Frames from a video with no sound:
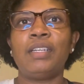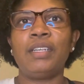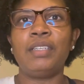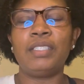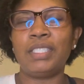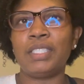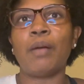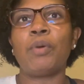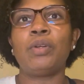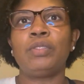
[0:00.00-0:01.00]

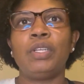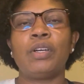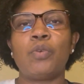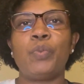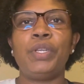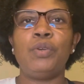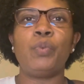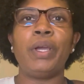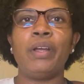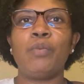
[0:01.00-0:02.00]
summer look when you
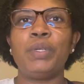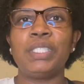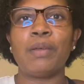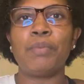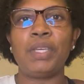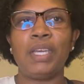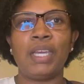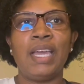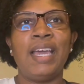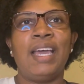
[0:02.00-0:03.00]
wear it with
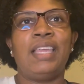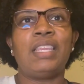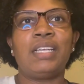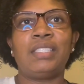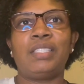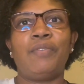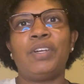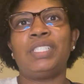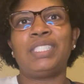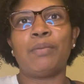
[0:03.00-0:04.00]
something that's very
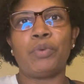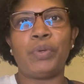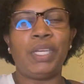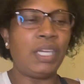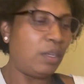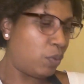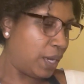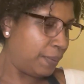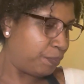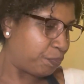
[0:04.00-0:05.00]
summery
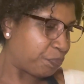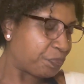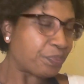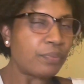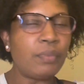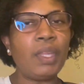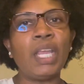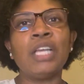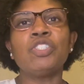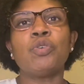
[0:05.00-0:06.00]
anyway.
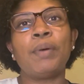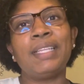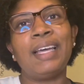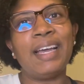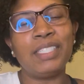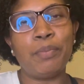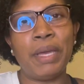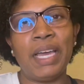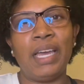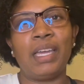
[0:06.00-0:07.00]
So my last
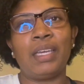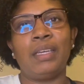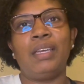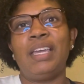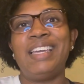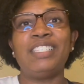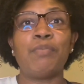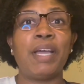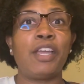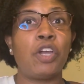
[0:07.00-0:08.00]
bag is
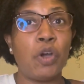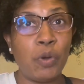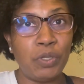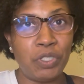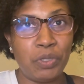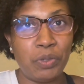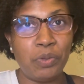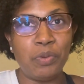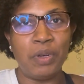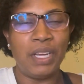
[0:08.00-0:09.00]
my
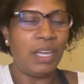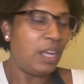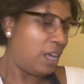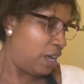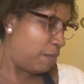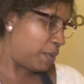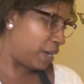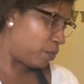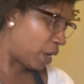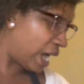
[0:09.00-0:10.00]
go-to, my
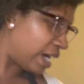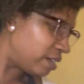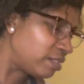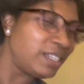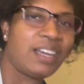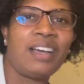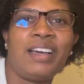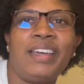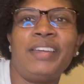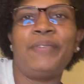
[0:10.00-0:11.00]
ride or
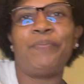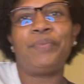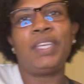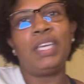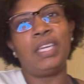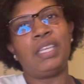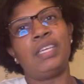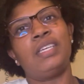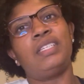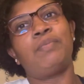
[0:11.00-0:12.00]
die. It
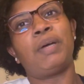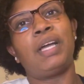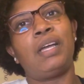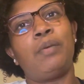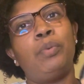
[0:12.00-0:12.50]
is my